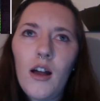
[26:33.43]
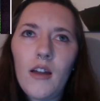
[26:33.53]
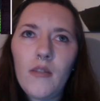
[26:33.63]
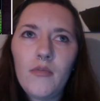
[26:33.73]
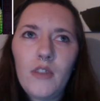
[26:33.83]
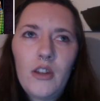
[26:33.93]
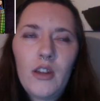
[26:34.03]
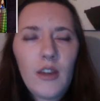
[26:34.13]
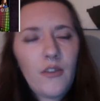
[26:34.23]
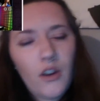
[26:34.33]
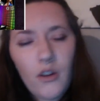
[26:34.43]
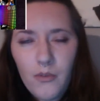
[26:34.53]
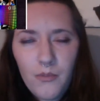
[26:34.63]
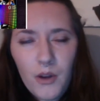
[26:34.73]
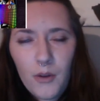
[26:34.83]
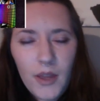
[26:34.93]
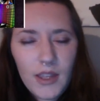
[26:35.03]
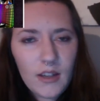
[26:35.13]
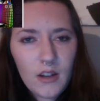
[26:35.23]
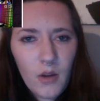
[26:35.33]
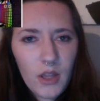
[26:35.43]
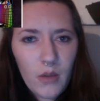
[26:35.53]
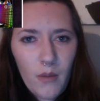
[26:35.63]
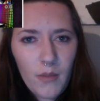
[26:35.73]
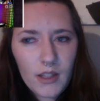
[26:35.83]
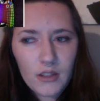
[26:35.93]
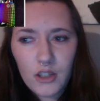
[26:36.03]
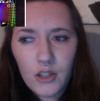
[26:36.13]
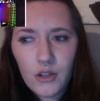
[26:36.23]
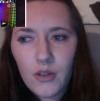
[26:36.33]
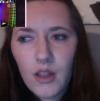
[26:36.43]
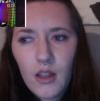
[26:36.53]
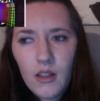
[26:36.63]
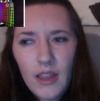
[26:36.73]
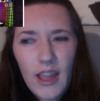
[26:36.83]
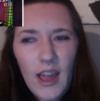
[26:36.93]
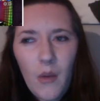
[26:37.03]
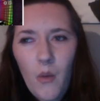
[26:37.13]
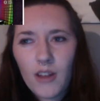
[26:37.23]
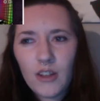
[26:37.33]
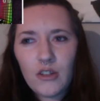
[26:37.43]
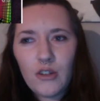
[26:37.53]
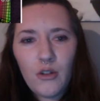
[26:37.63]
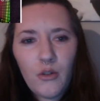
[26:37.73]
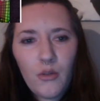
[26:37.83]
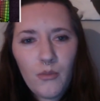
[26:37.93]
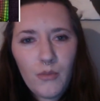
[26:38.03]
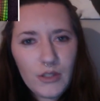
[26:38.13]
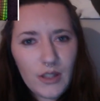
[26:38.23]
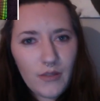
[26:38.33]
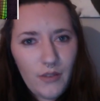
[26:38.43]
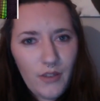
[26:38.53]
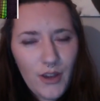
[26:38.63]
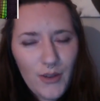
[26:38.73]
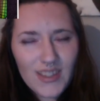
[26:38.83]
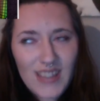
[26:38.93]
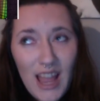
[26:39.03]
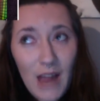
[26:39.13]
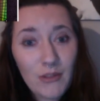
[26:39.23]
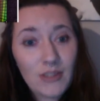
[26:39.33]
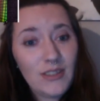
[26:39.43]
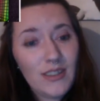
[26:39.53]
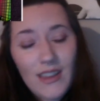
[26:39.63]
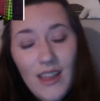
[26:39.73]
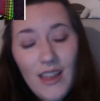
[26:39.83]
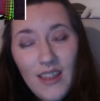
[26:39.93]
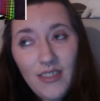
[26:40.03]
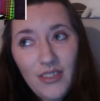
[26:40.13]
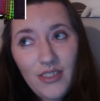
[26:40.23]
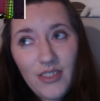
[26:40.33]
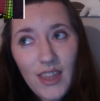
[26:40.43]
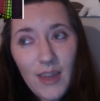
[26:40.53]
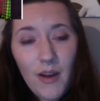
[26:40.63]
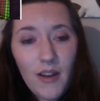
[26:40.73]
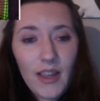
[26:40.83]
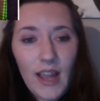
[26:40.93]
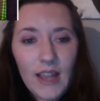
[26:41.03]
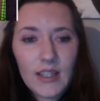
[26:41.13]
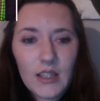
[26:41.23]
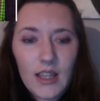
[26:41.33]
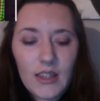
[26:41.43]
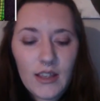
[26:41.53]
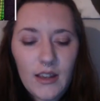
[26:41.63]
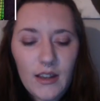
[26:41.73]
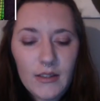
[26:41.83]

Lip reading: you can give your opinion on what you want me to do. Like, I want to do music reviews. I was thinking about it. Like, I did, like, the